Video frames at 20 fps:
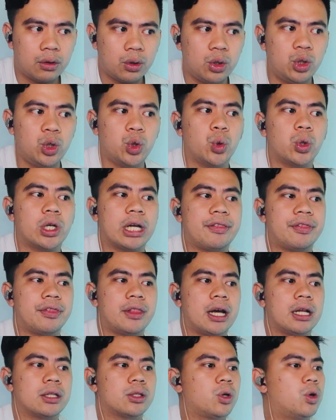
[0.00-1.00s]
Oh, look at
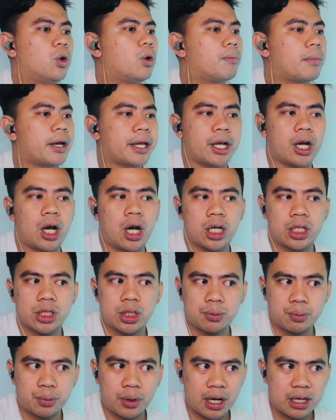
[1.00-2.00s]
that. Oh my
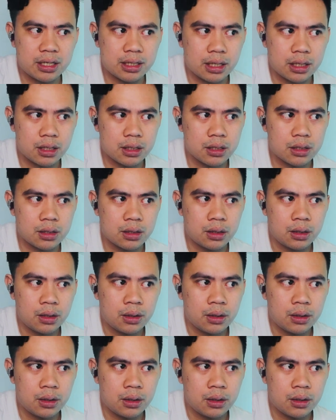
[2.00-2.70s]
gosh. Presence.